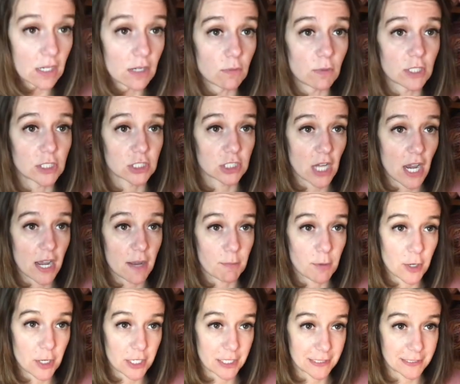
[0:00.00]
which I
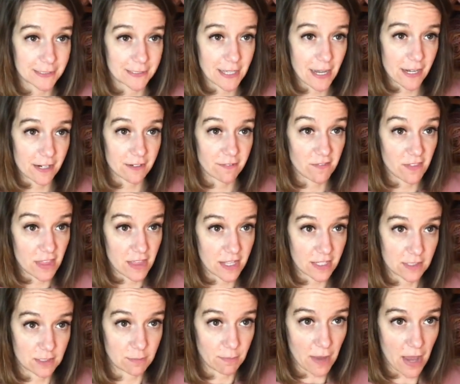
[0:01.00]
put inside of
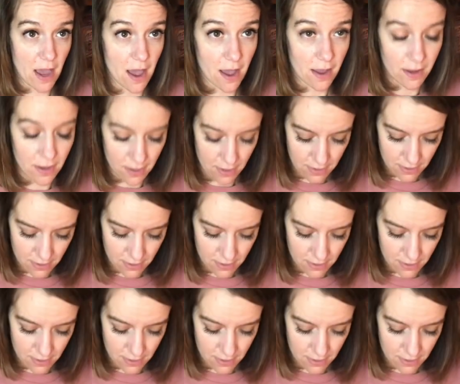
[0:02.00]
this bag.